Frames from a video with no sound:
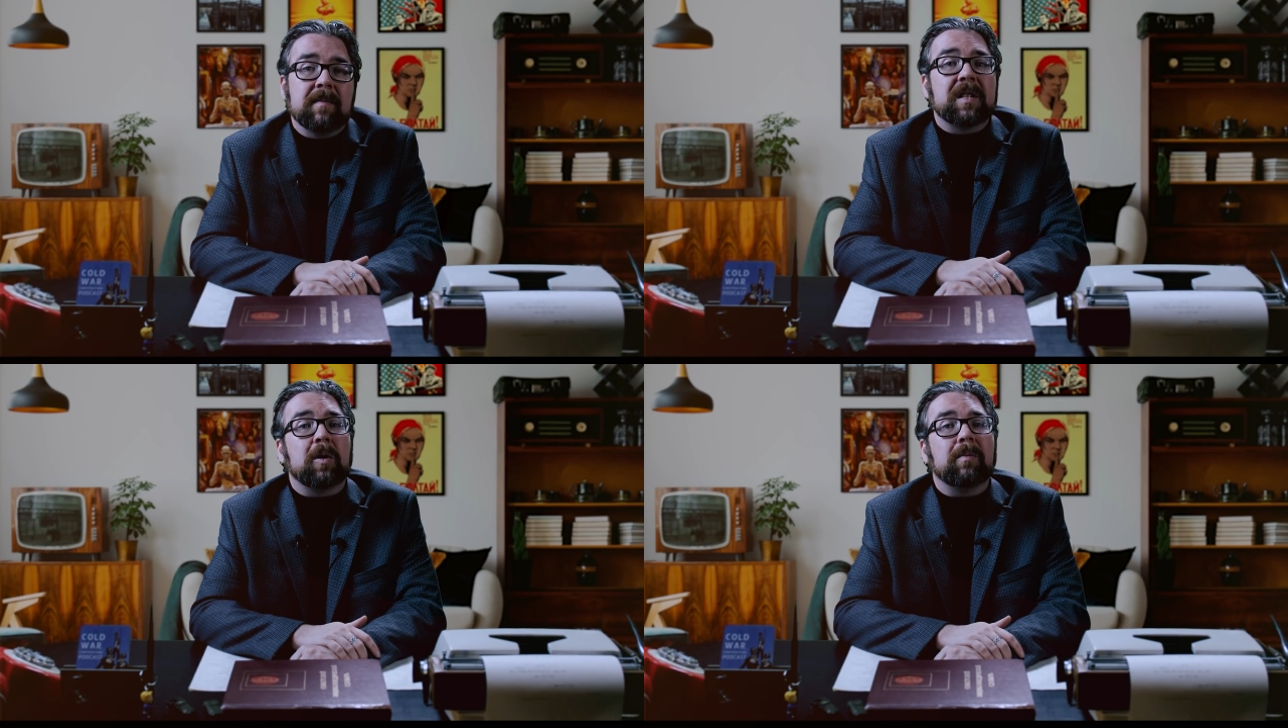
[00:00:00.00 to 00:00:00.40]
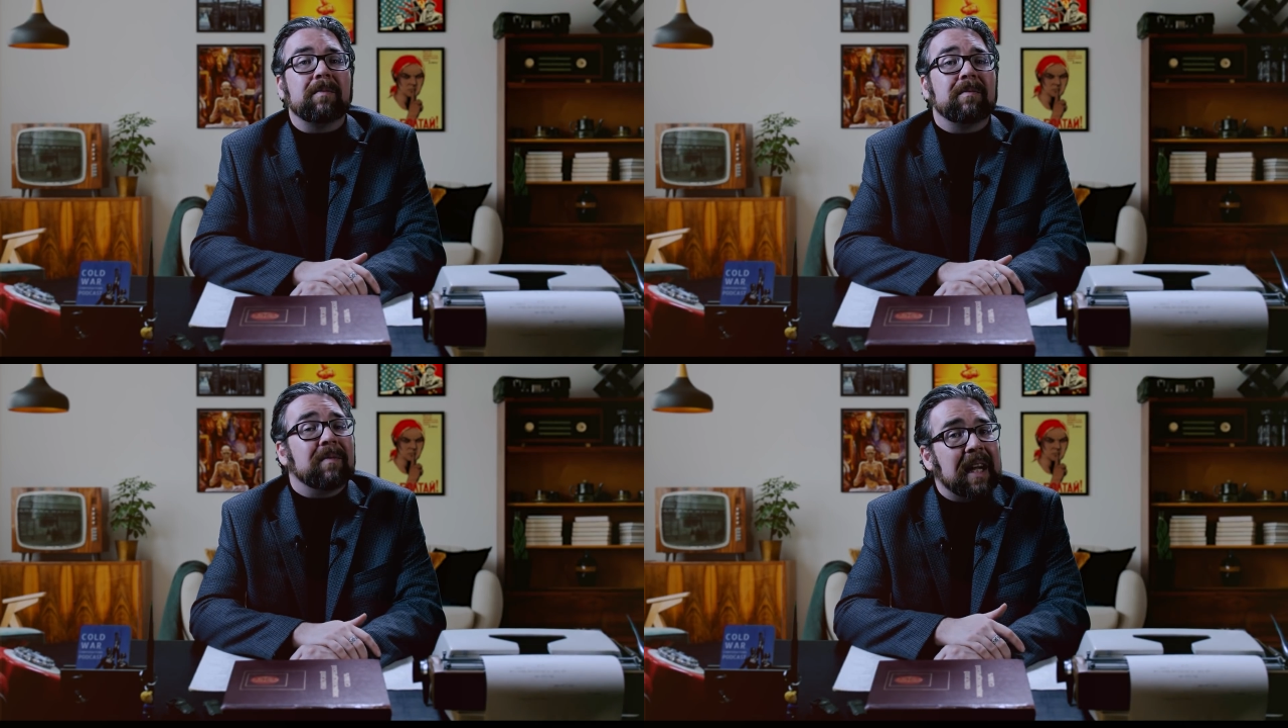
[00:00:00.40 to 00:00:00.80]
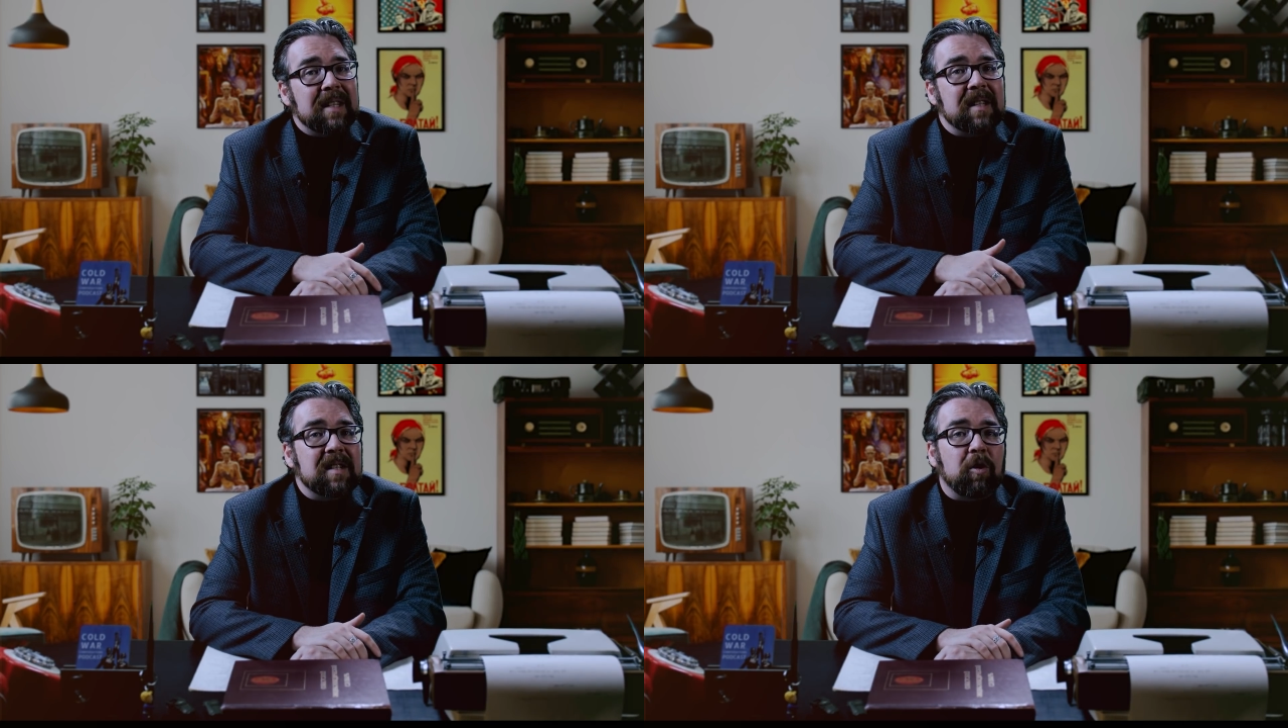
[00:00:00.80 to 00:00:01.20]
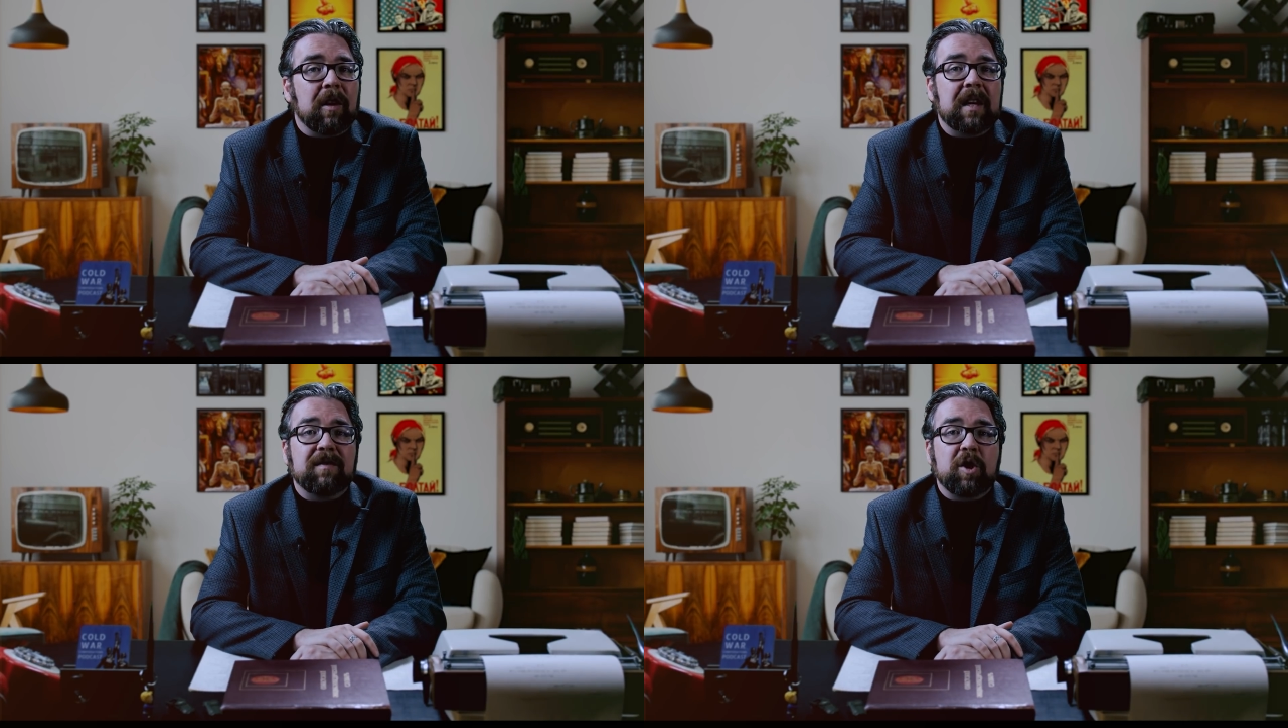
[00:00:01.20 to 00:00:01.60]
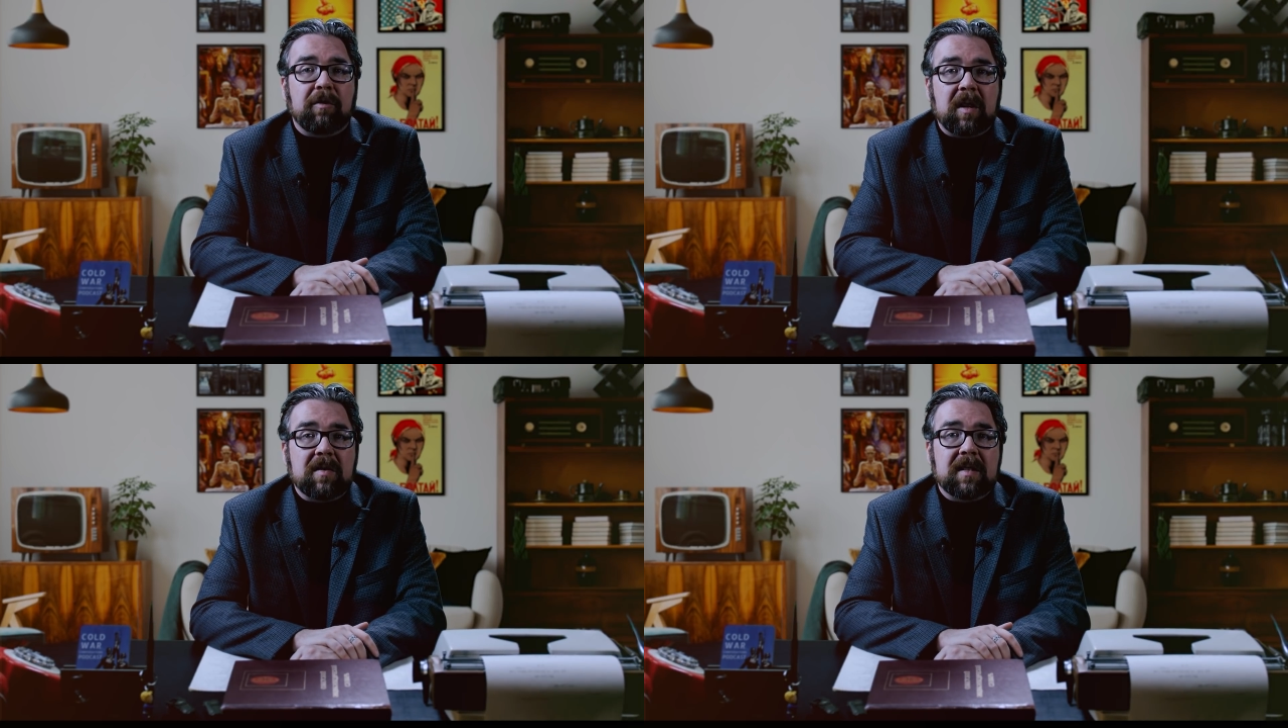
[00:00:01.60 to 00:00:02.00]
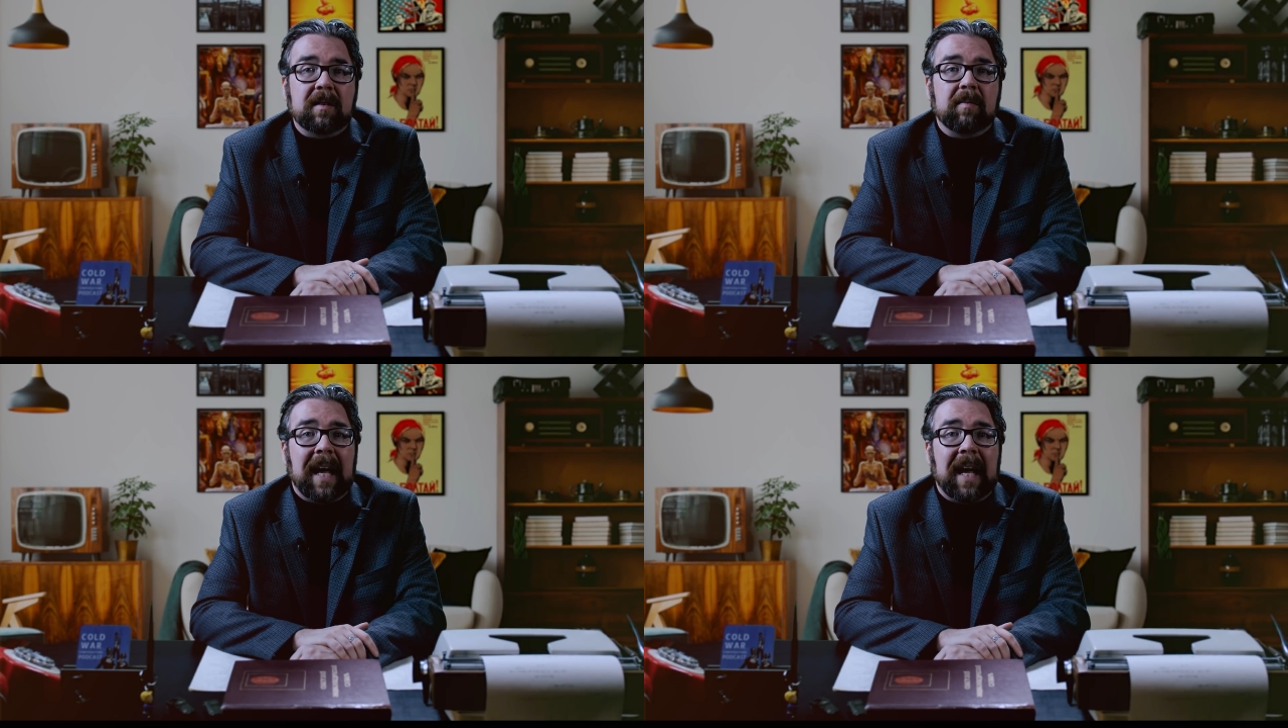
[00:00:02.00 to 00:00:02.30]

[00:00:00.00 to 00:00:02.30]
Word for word: So that's the story of Norilsk,